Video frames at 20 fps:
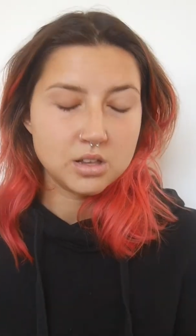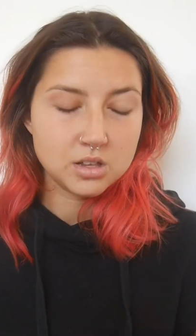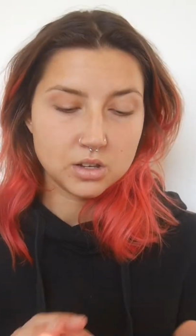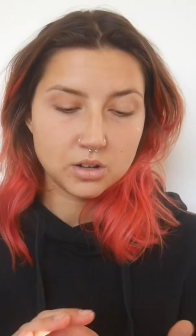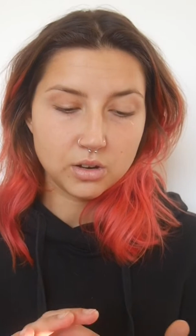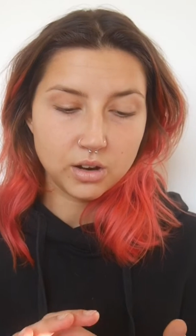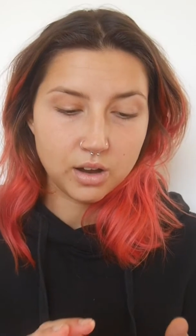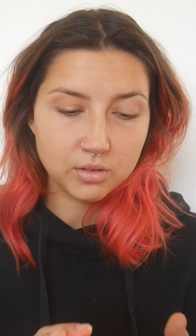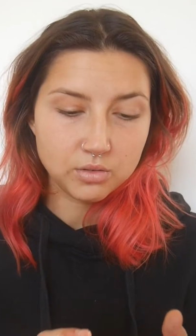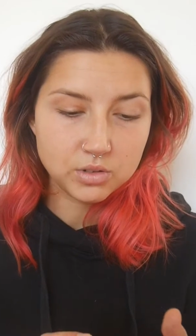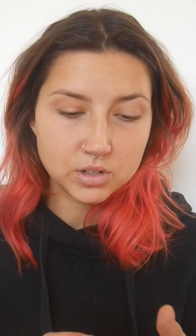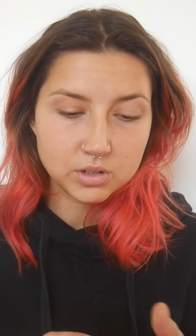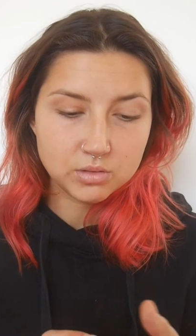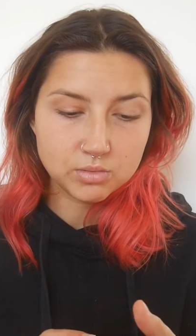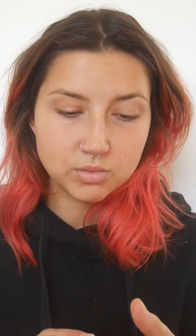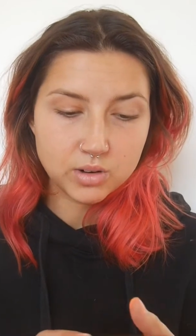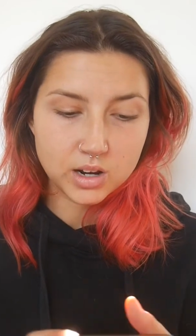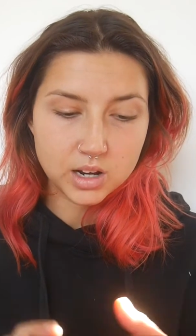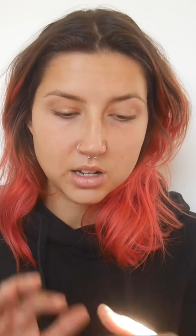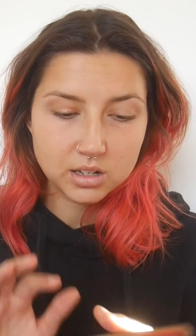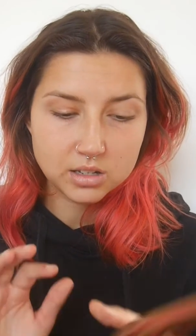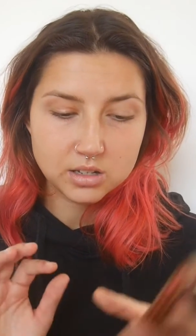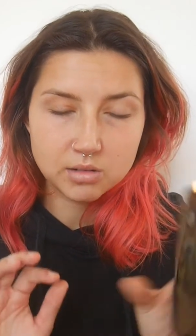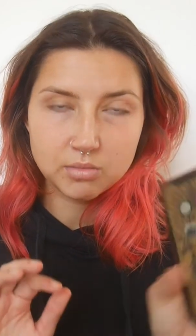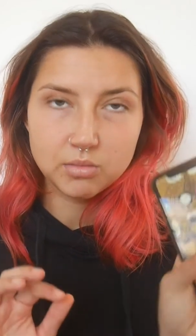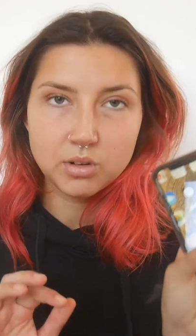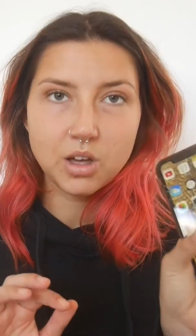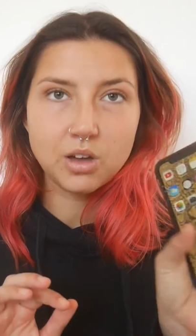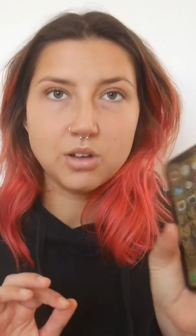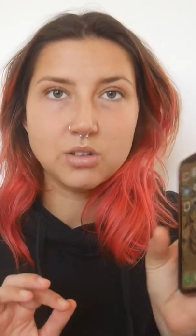So I've just written
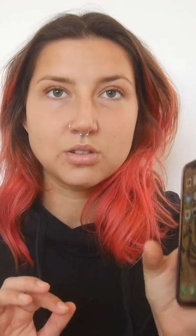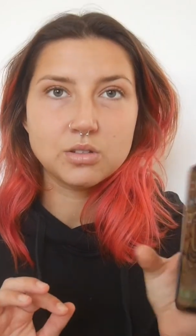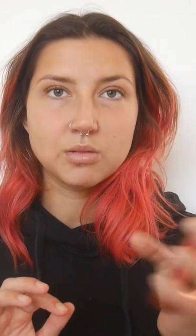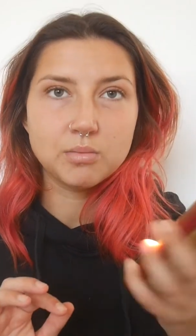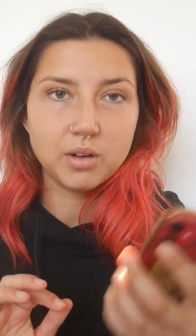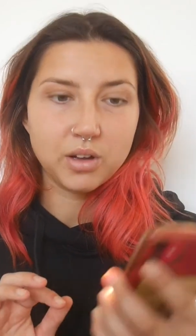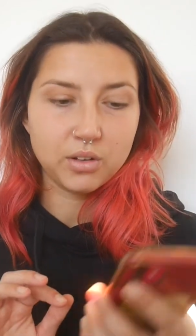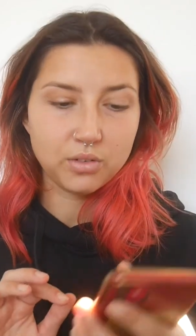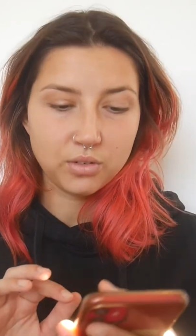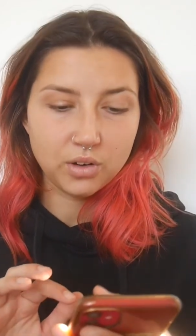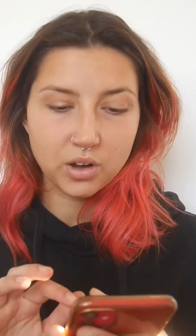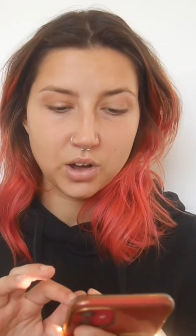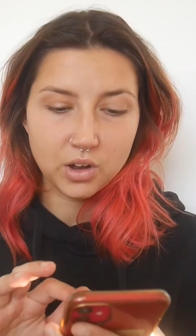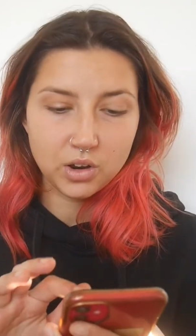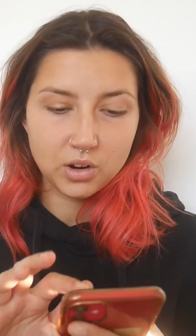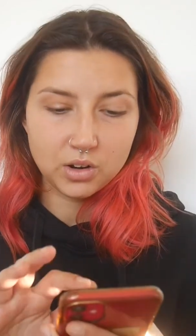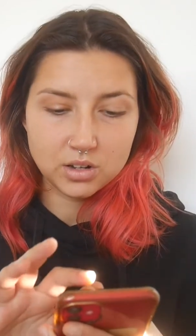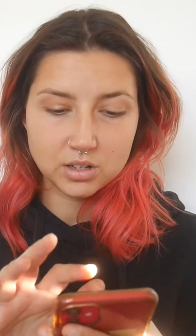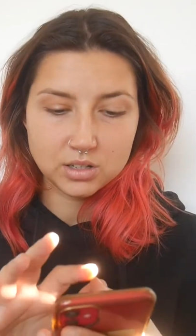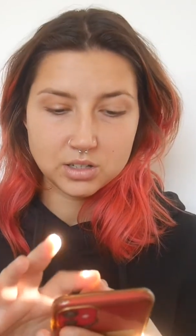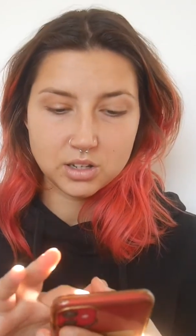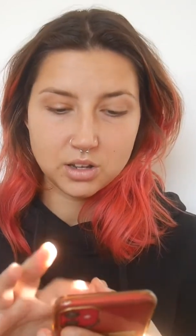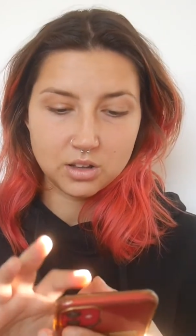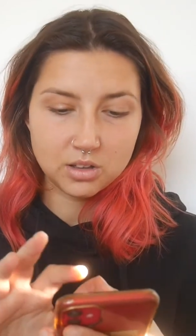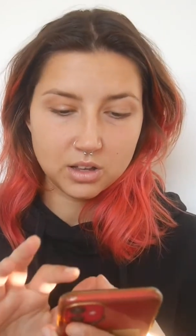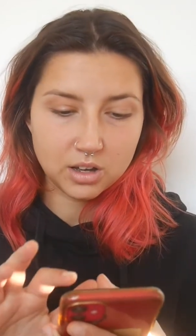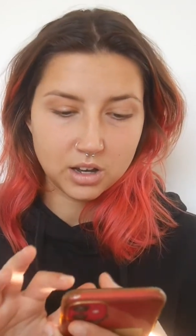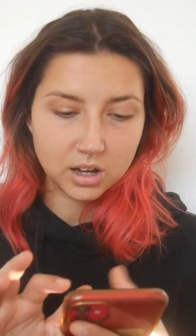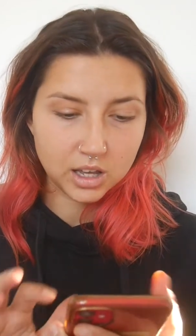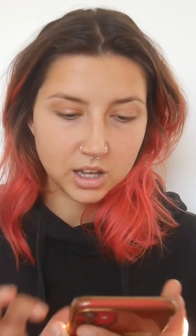some notes on my phone so
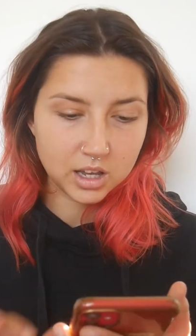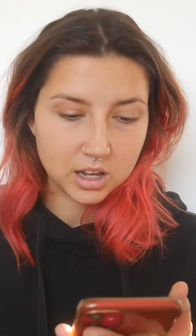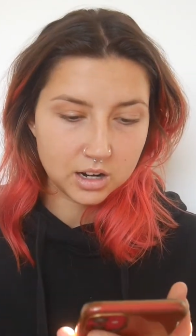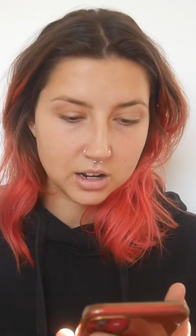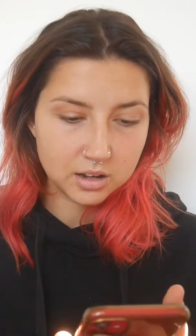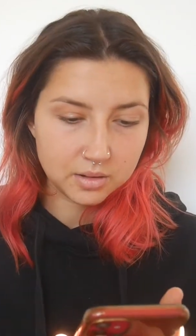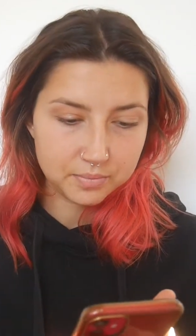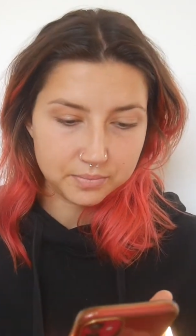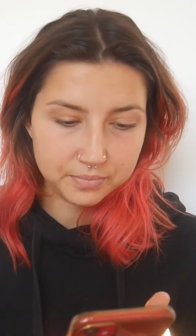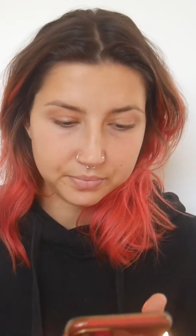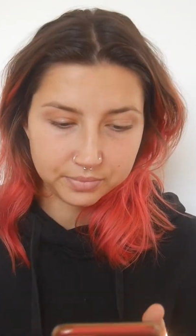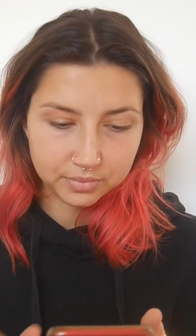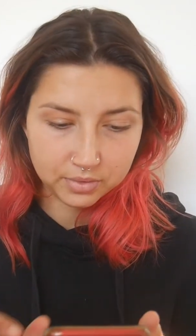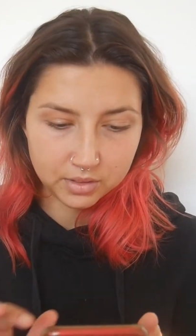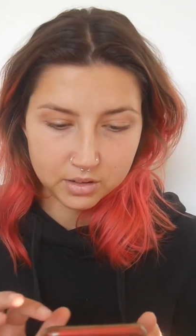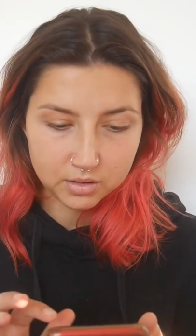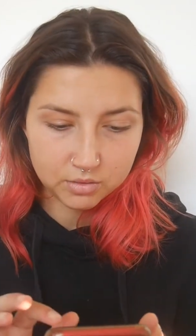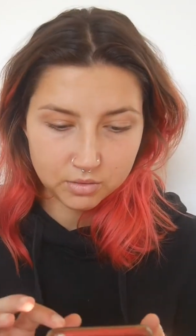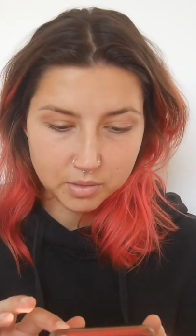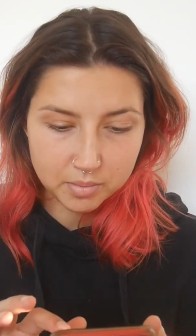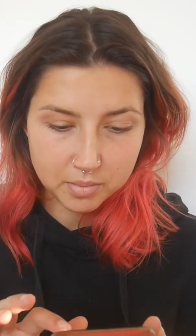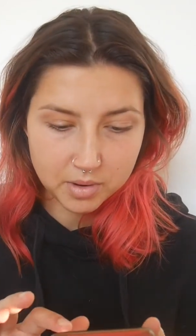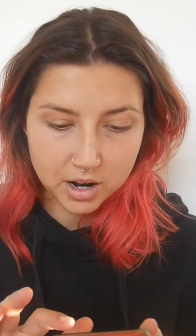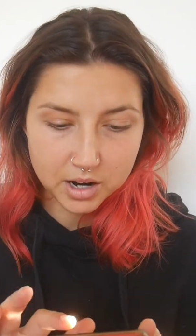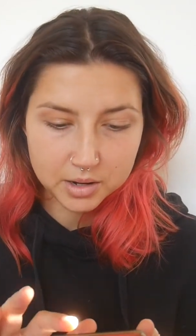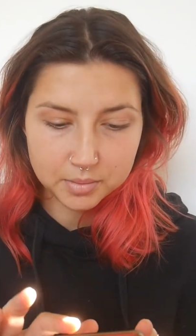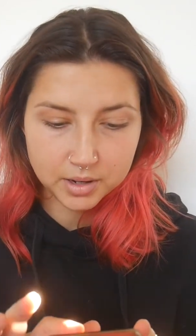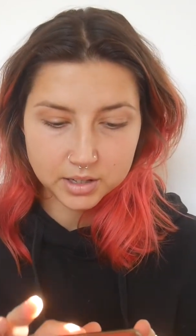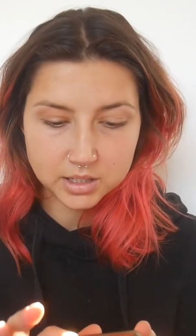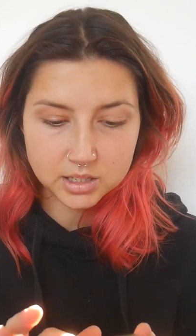that I can
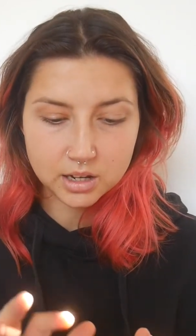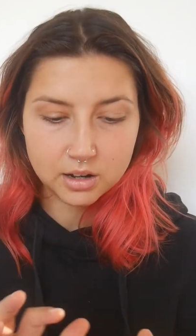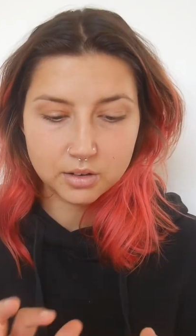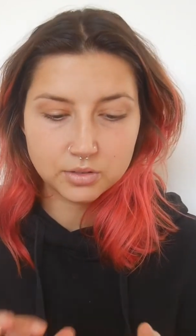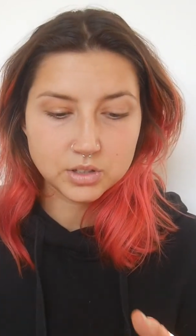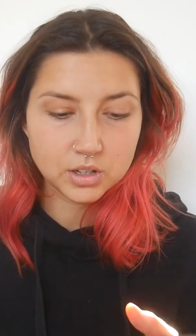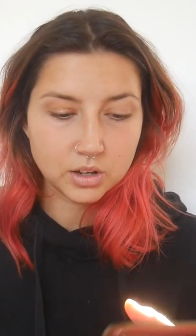remind myself.